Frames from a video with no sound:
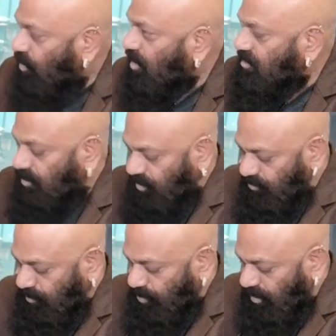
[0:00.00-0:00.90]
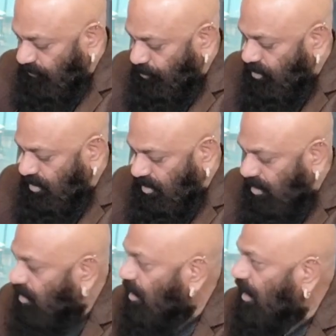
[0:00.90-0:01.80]
What are some of the
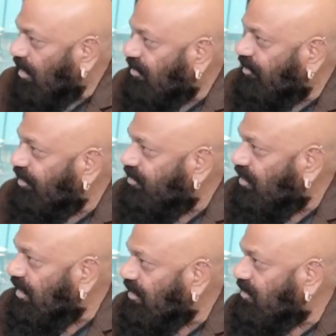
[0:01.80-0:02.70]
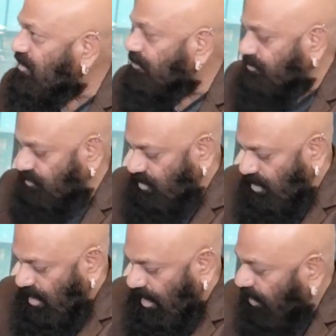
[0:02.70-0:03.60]
powerful, underrated LinkedIn
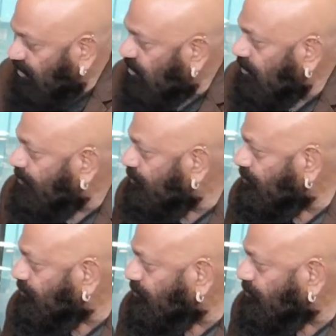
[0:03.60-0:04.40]
hacks?